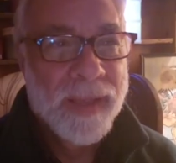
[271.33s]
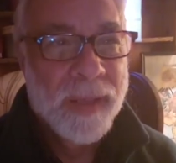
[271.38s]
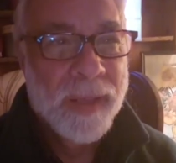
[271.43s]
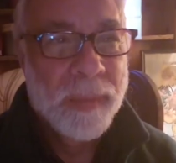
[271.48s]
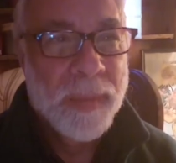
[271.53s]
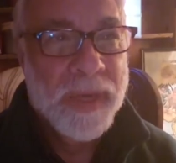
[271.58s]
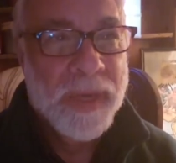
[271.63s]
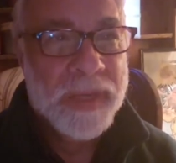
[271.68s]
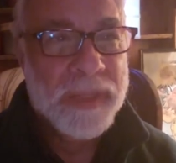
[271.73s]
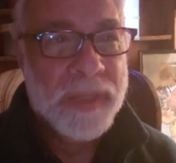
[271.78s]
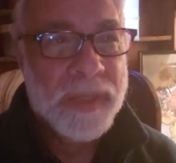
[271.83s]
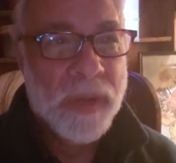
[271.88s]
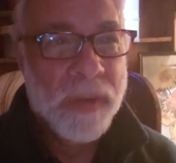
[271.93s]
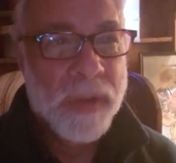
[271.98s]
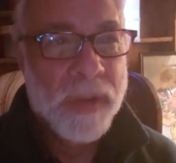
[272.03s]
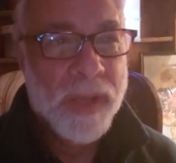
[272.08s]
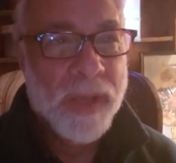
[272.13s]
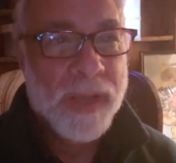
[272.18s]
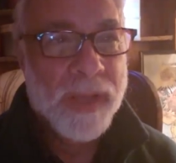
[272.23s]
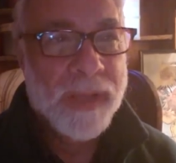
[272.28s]

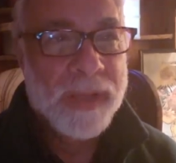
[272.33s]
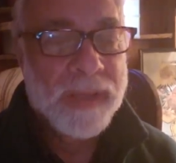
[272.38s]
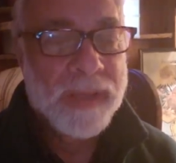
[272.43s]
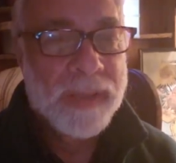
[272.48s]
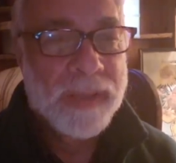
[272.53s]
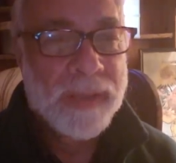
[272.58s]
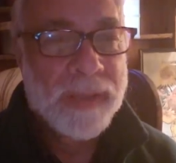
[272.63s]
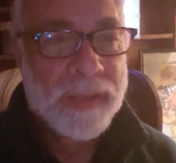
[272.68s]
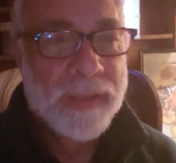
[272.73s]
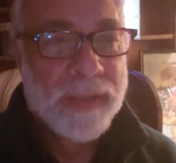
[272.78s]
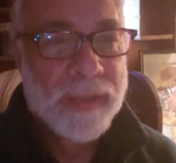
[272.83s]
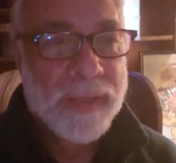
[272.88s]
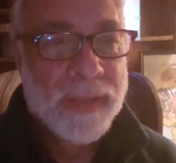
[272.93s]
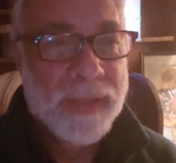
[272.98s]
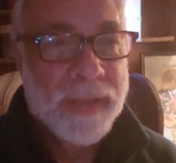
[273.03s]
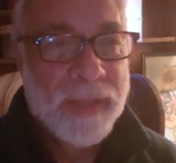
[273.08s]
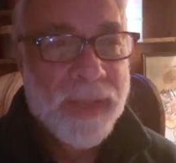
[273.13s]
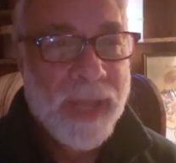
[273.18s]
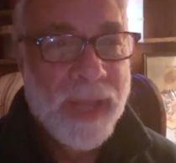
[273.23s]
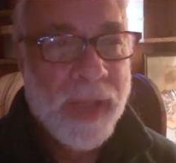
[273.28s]
Minnesota.
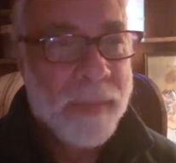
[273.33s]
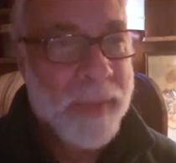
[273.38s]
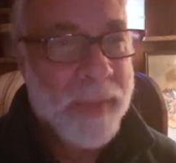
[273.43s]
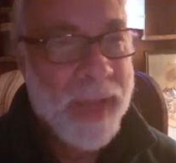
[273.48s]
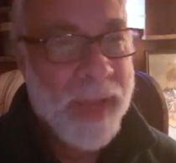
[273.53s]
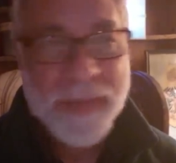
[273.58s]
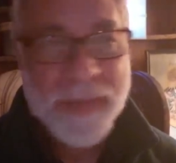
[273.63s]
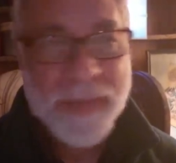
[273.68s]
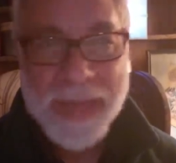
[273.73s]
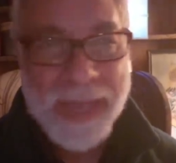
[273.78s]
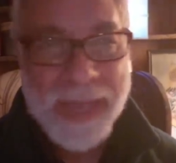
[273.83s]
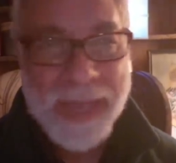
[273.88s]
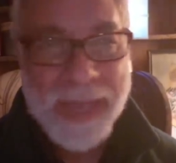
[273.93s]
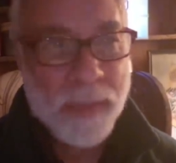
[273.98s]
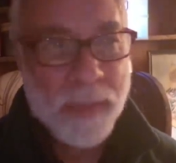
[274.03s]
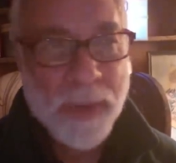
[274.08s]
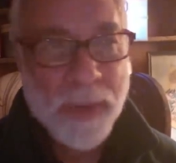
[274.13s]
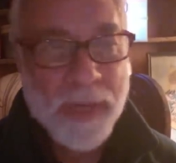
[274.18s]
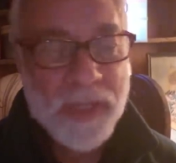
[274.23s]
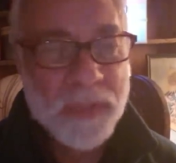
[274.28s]
I'm not in the King of
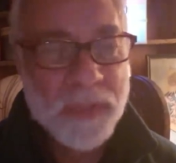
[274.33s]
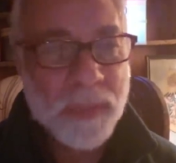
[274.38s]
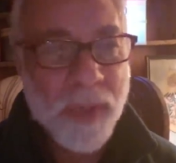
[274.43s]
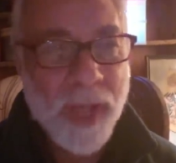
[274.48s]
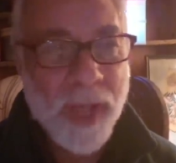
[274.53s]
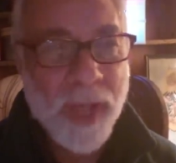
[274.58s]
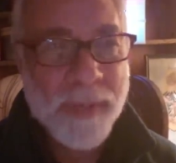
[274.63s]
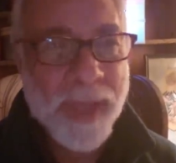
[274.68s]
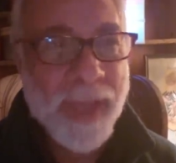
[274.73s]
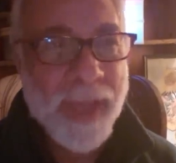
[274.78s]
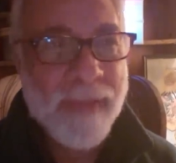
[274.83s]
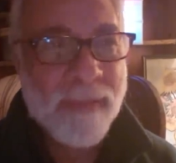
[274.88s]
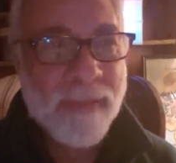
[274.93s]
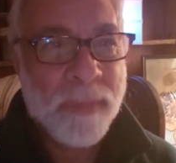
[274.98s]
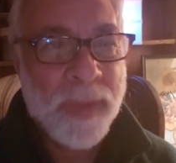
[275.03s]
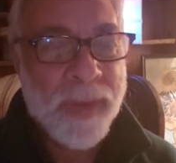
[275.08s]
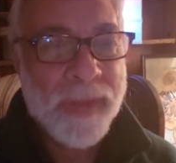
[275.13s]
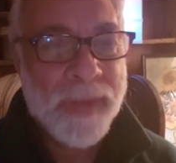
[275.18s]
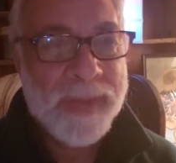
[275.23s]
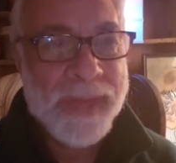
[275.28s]
Prussia mall. I haven't
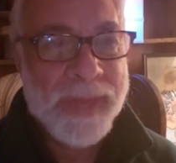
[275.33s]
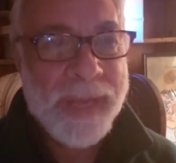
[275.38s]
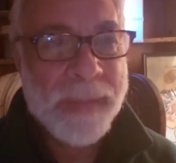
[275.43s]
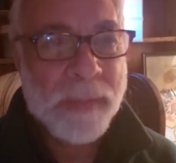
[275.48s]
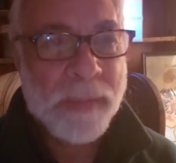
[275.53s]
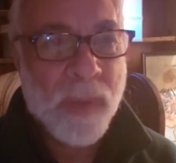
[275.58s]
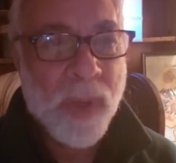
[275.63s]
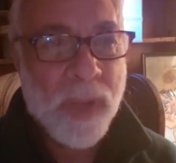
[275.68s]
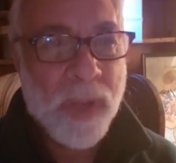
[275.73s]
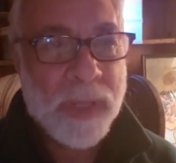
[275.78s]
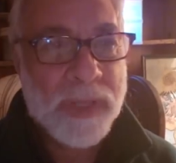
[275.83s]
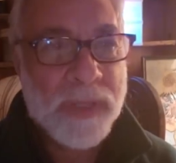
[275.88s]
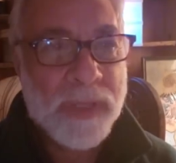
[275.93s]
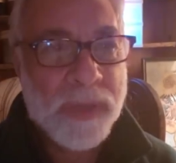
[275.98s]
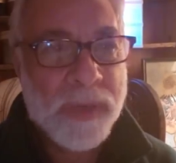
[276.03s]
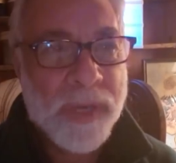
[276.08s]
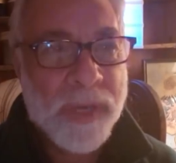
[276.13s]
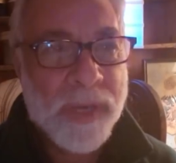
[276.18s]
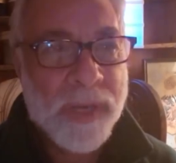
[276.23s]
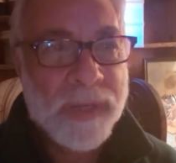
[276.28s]
been in the damn mall in two
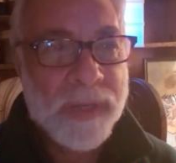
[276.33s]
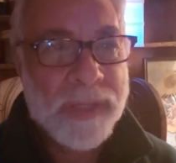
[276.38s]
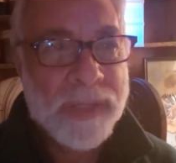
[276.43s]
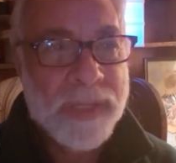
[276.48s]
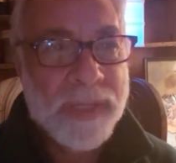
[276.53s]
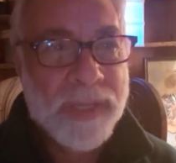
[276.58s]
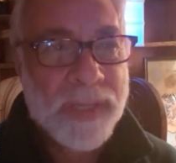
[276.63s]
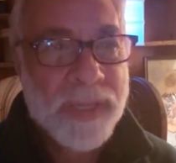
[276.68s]
years.